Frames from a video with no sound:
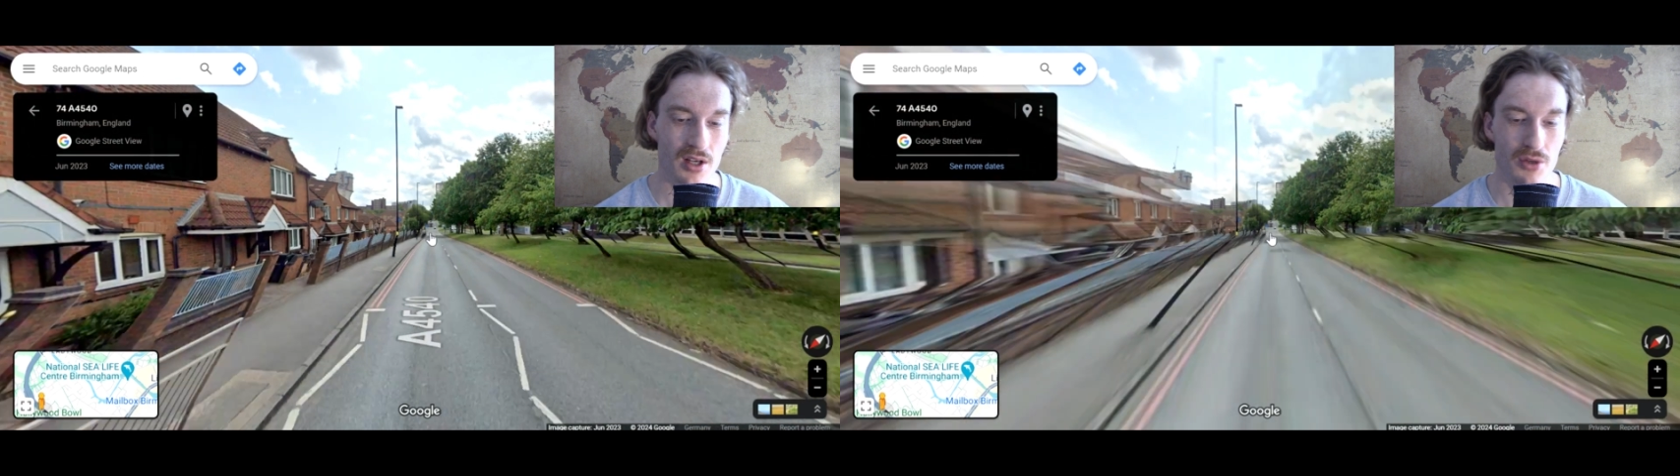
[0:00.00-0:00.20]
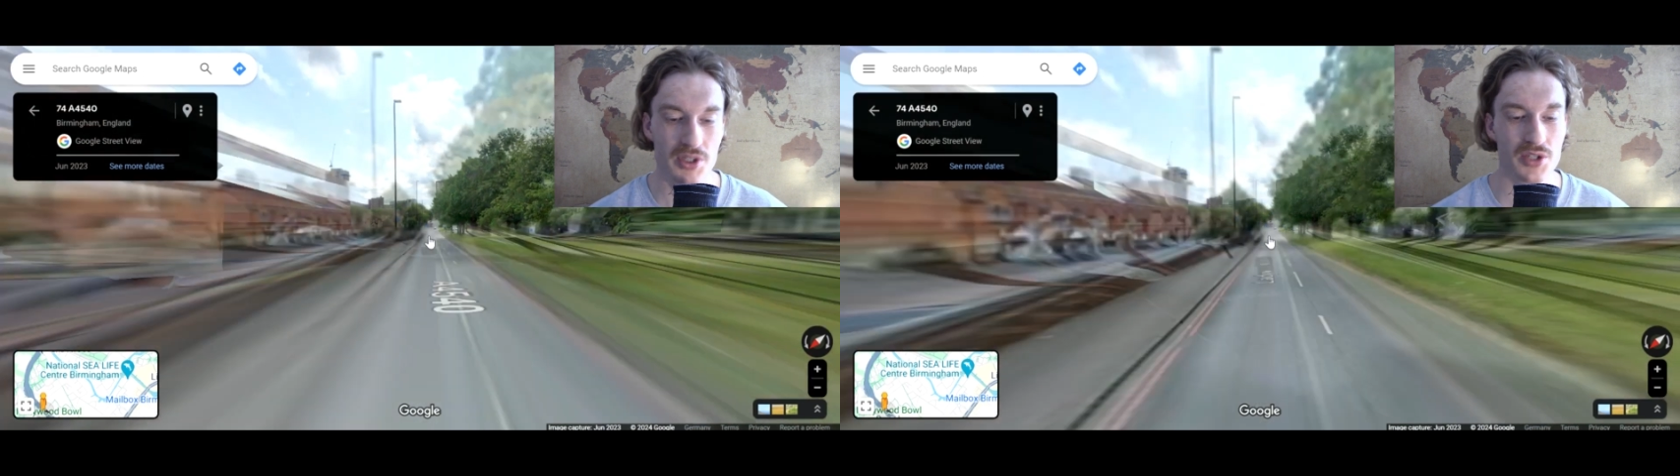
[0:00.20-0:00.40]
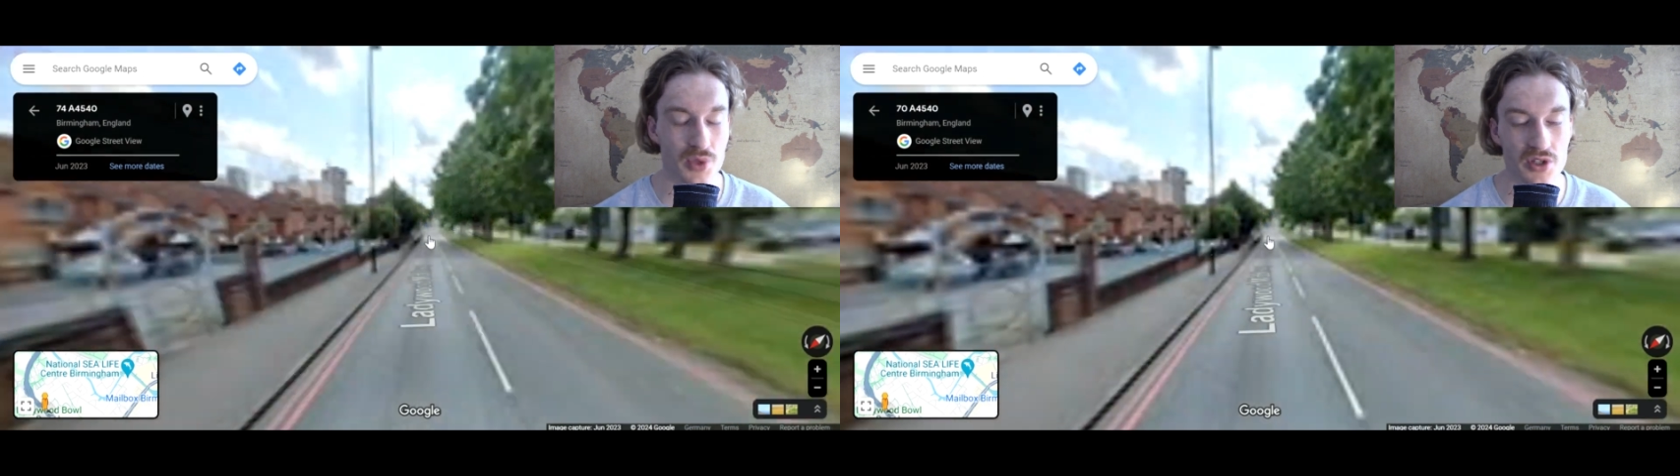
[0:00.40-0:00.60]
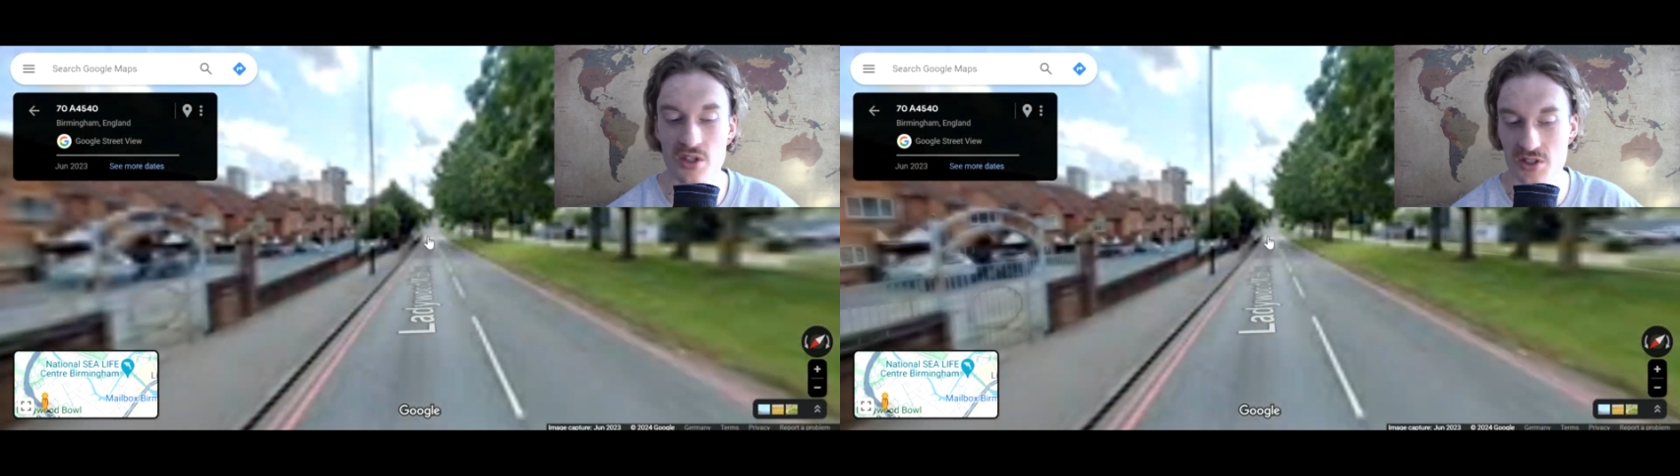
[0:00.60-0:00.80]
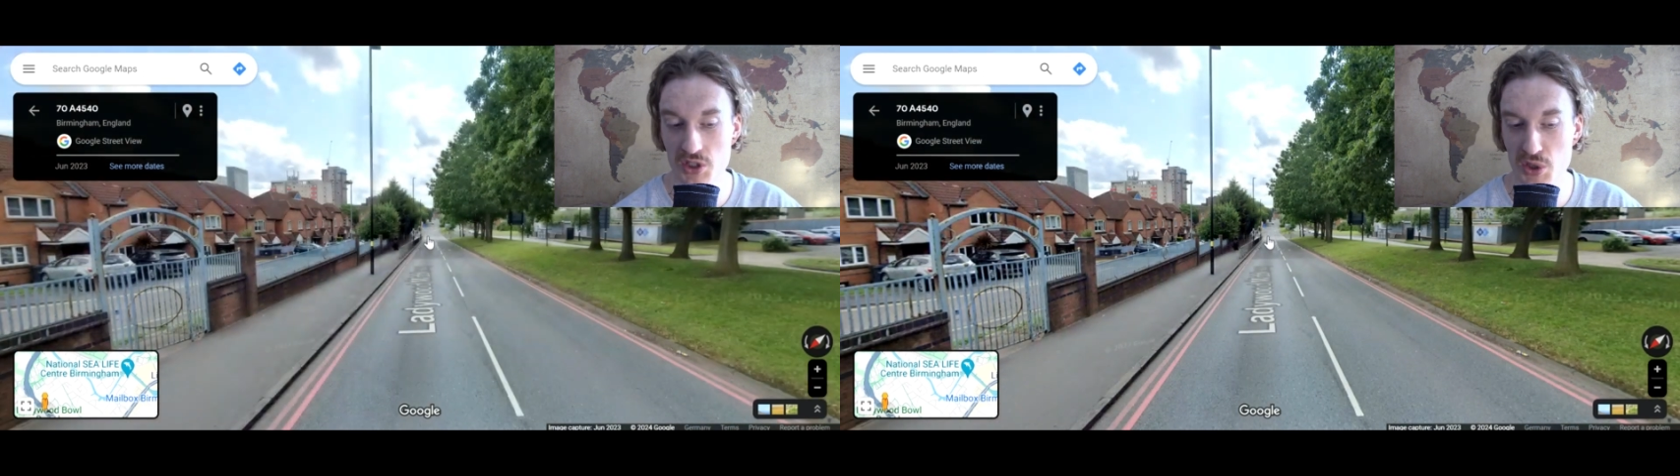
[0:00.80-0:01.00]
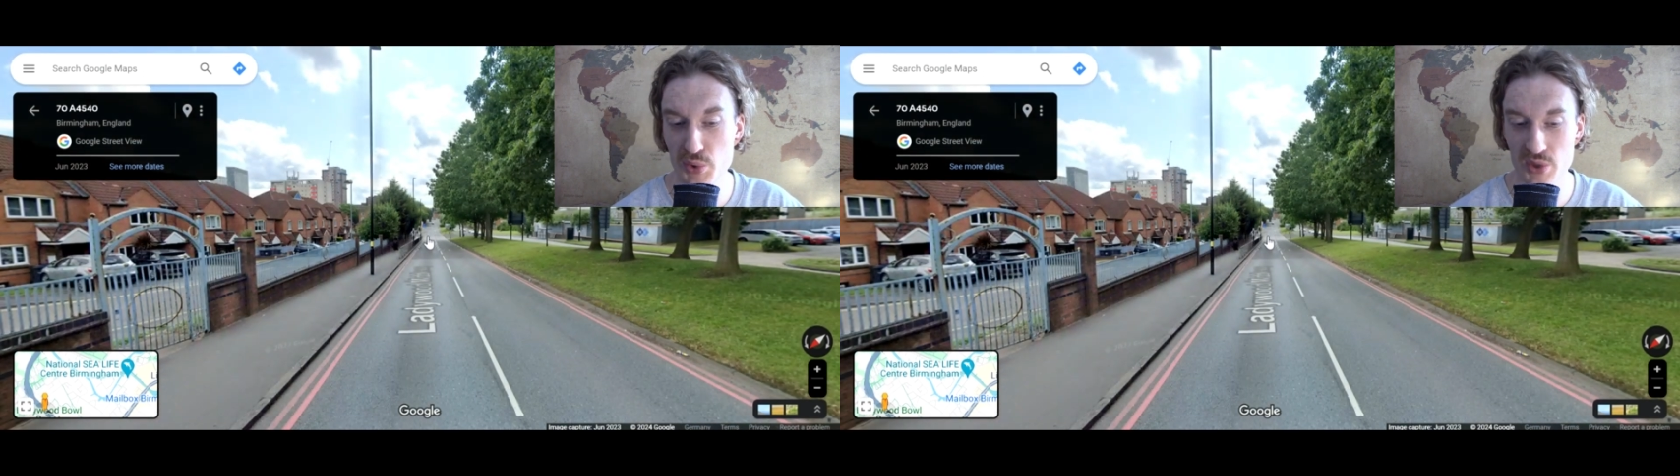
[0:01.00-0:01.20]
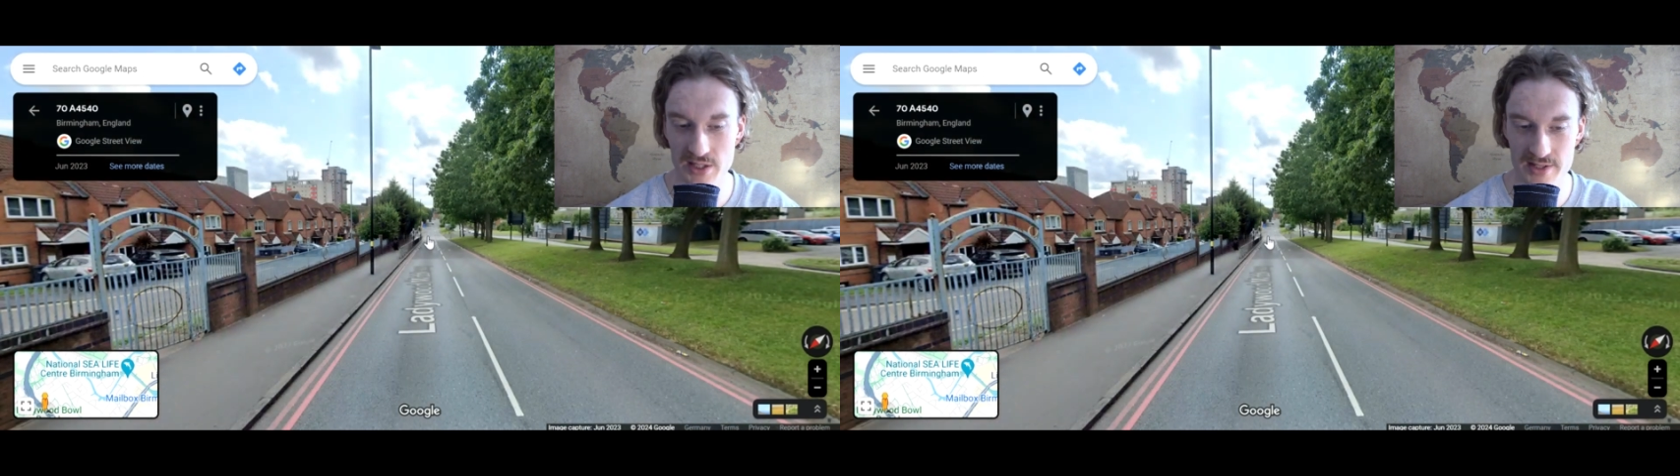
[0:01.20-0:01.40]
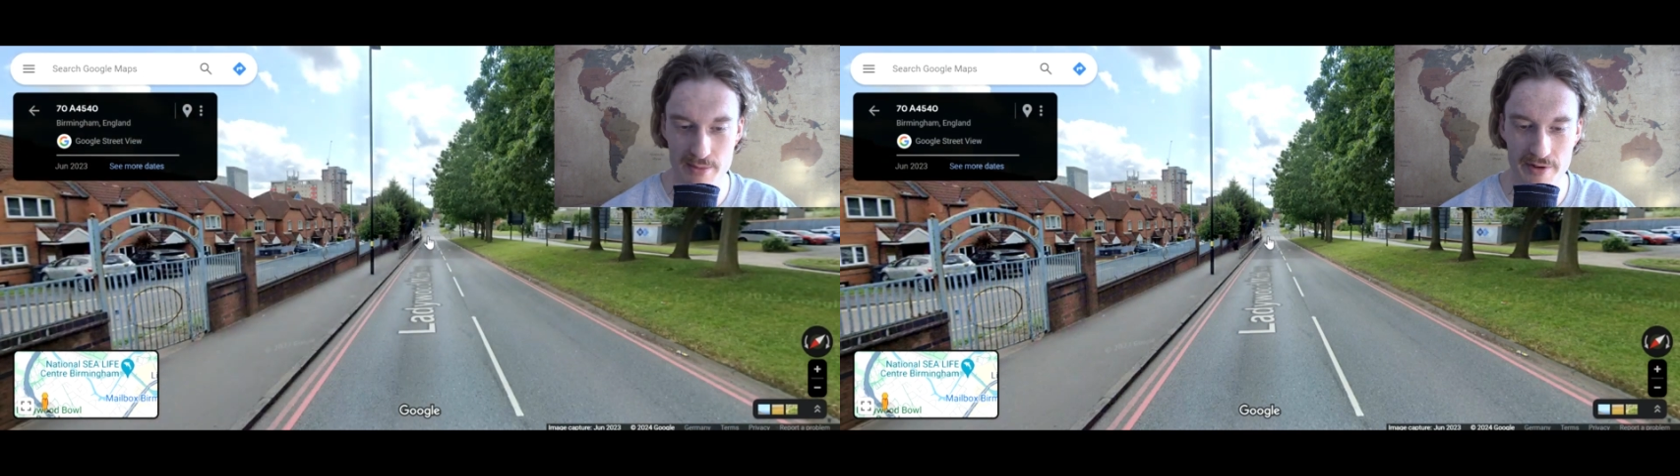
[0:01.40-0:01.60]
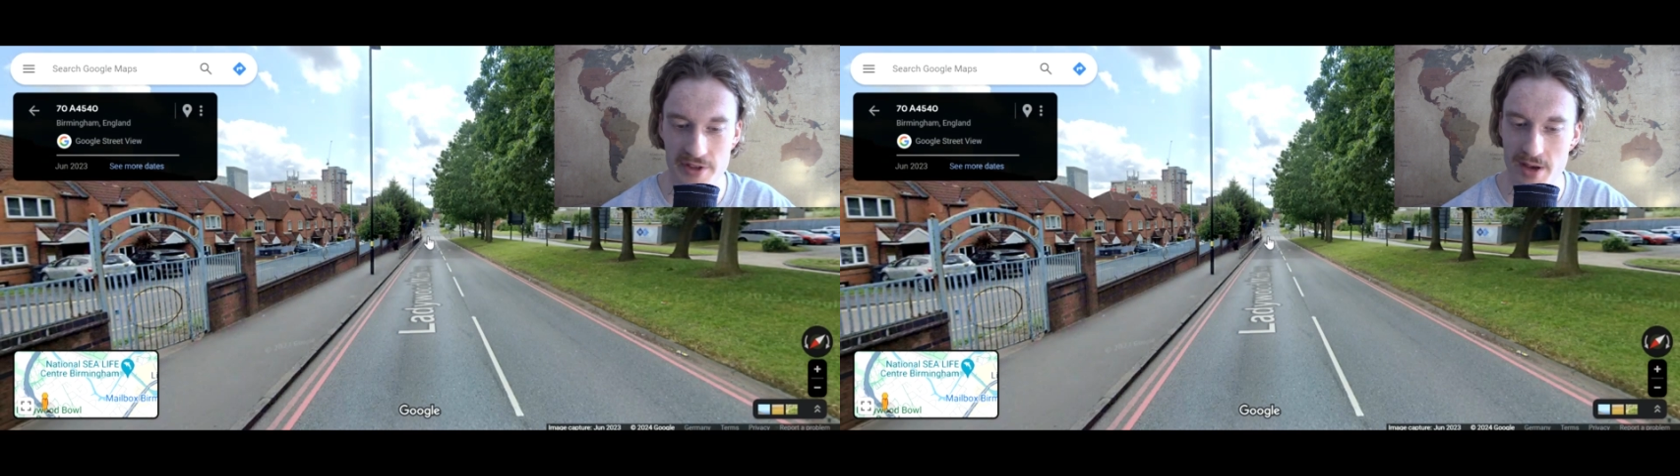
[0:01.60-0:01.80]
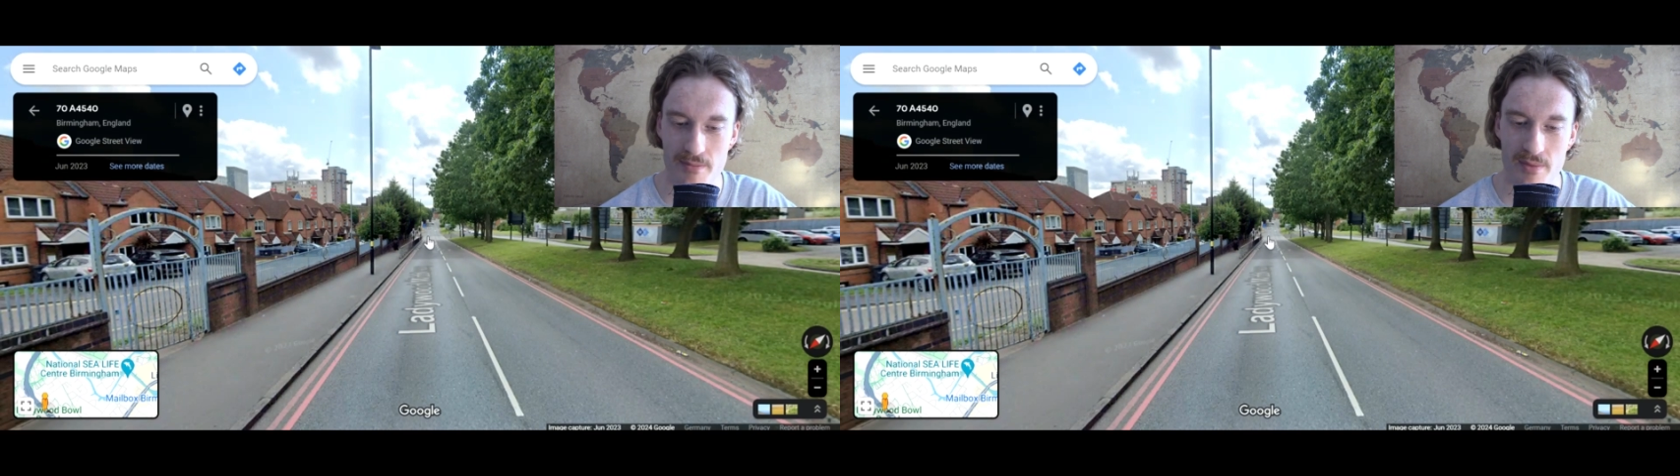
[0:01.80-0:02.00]
which would not include that some of
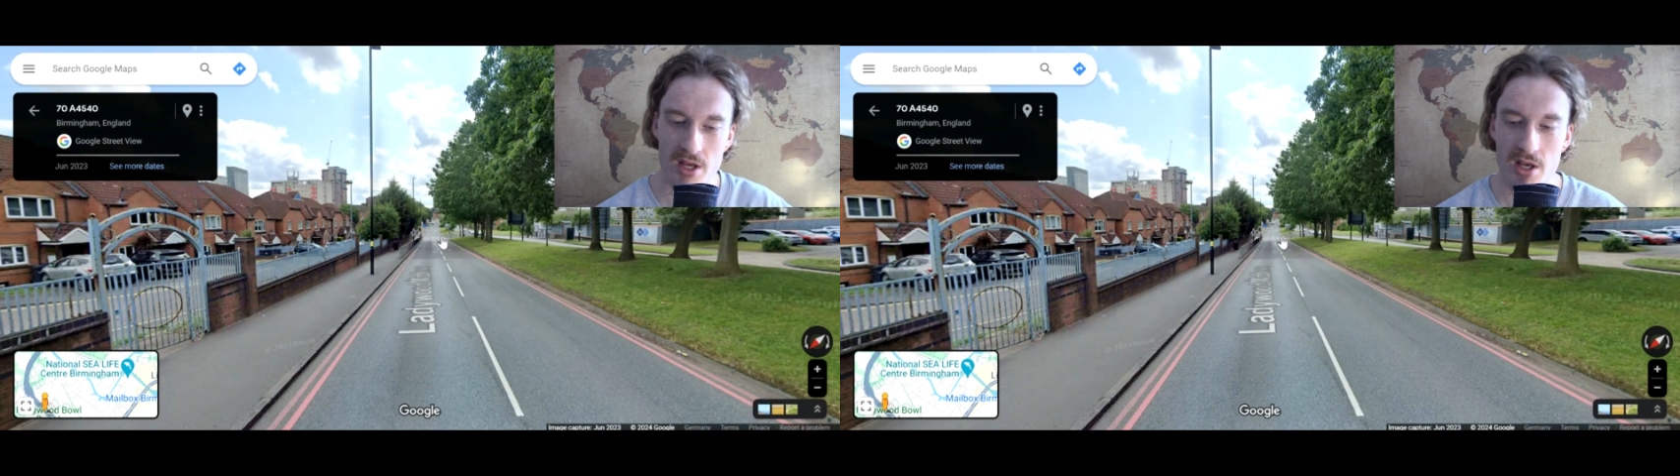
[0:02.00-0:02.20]
them